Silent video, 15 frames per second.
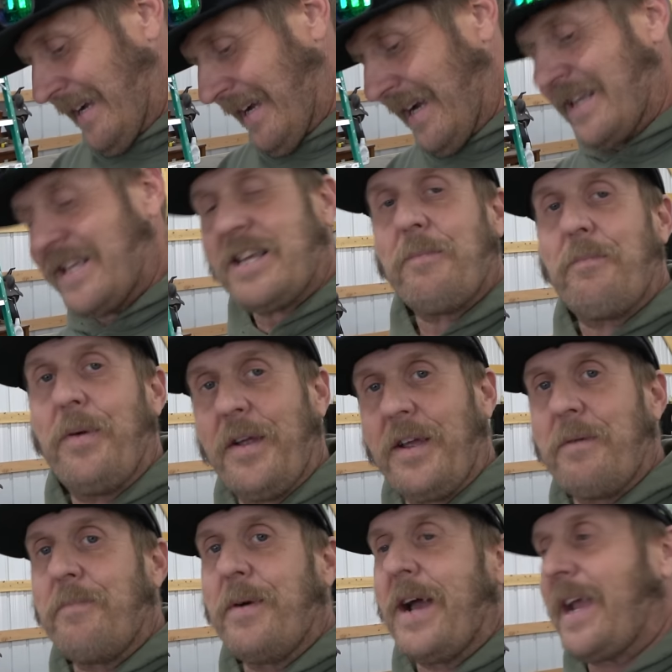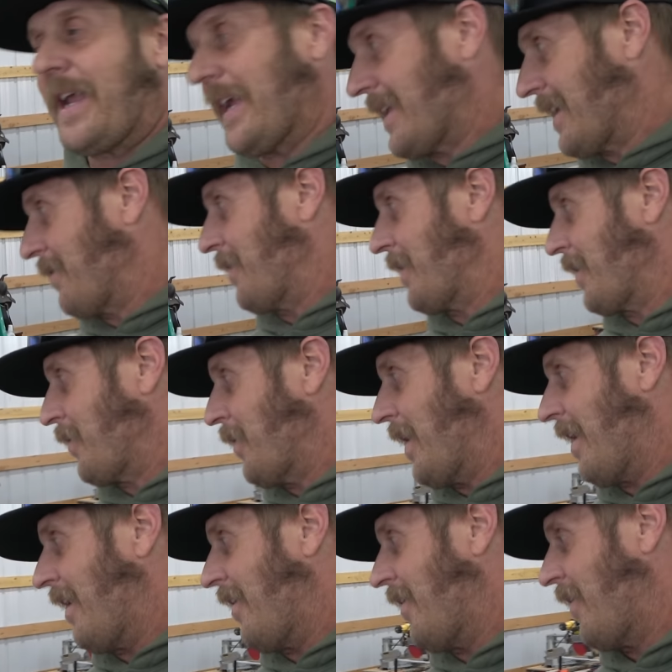it's a brilliant bike. It did really
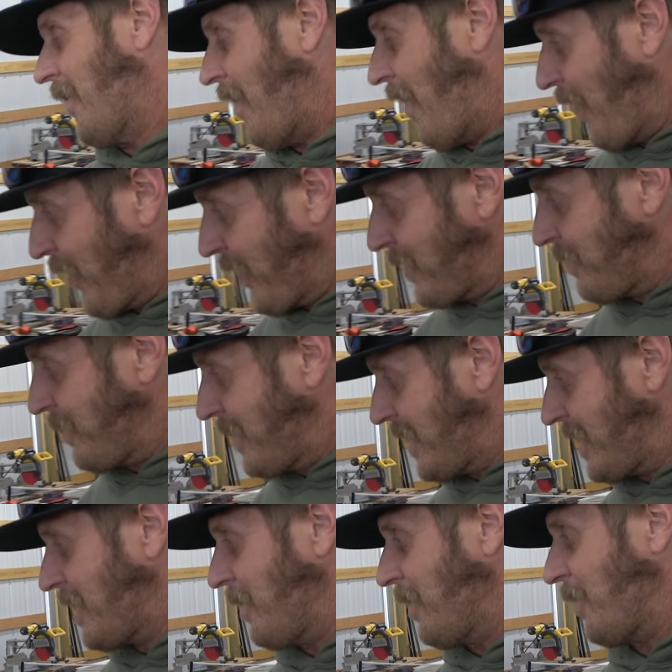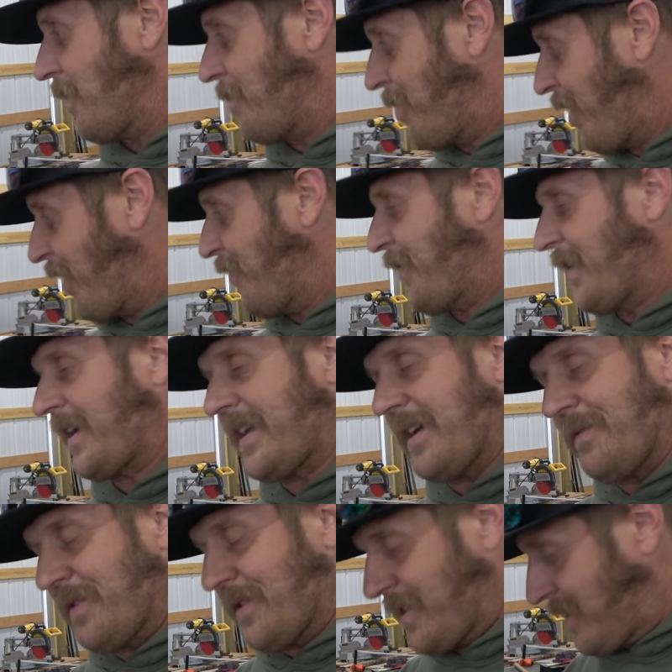well. All the things we did to it were perfect.
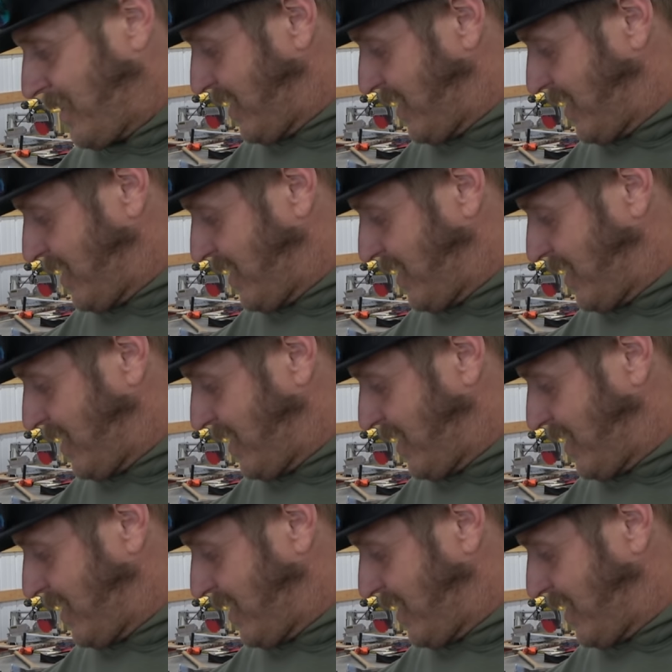It was